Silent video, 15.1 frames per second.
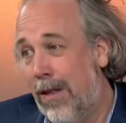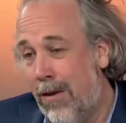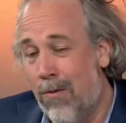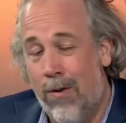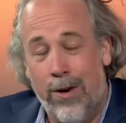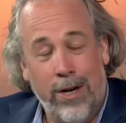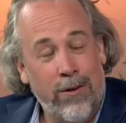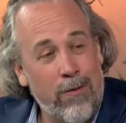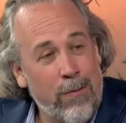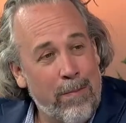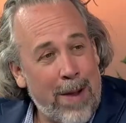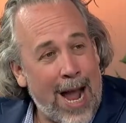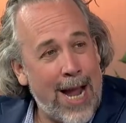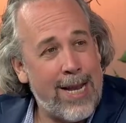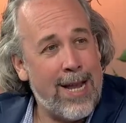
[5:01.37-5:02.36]
quote unquote
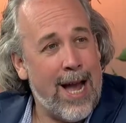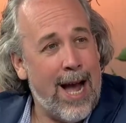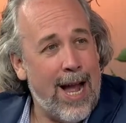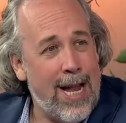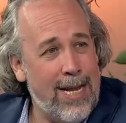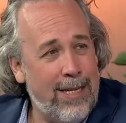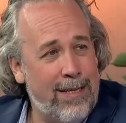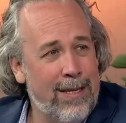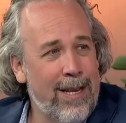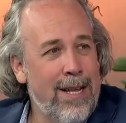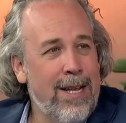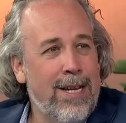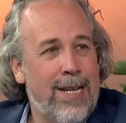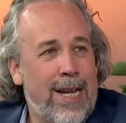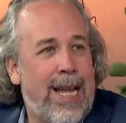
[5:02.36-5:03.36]
bad guys
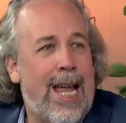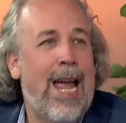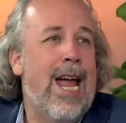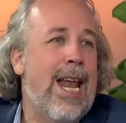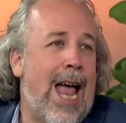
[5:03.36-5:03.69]
to gain